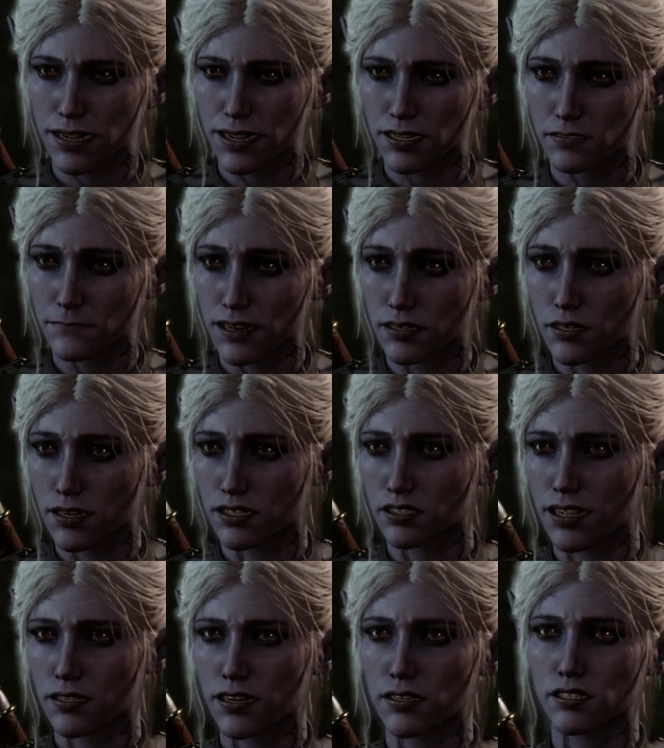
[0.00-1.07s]
He's been
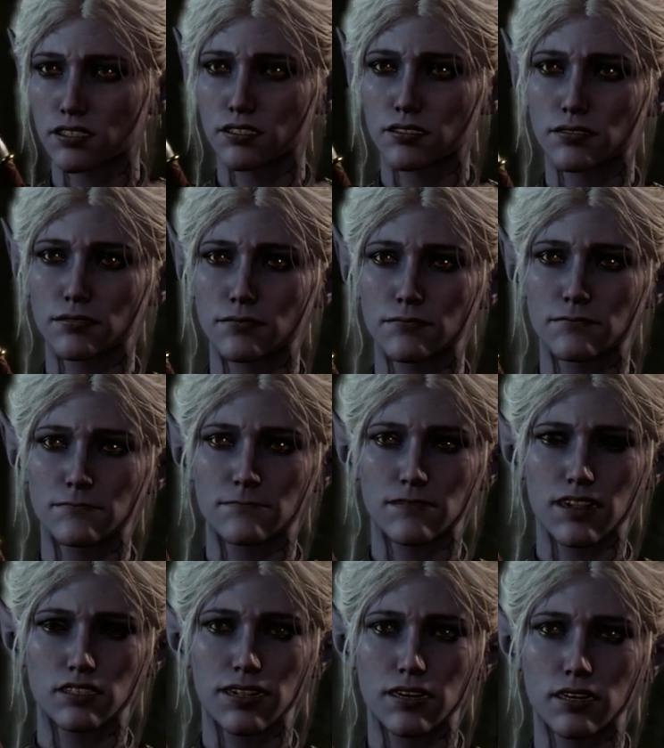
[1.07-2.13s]
resilient,
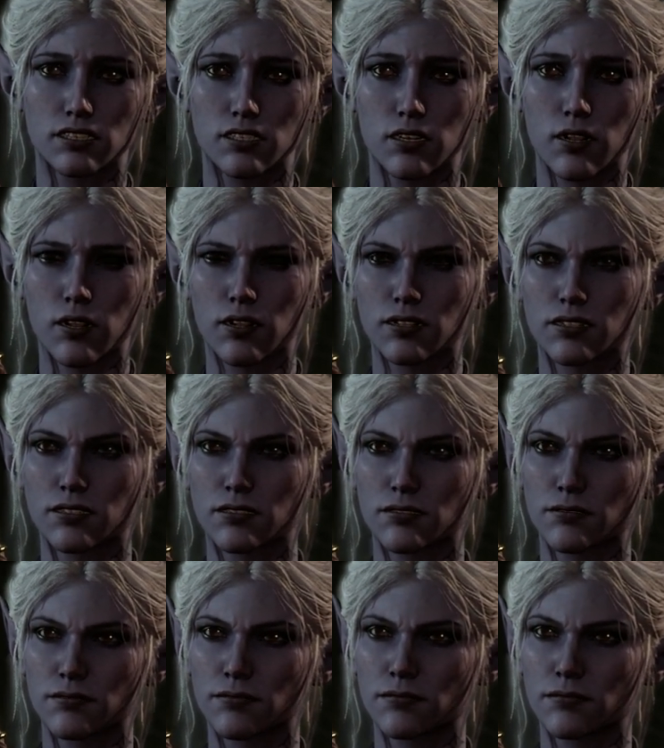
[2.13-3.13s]
but he'll talk.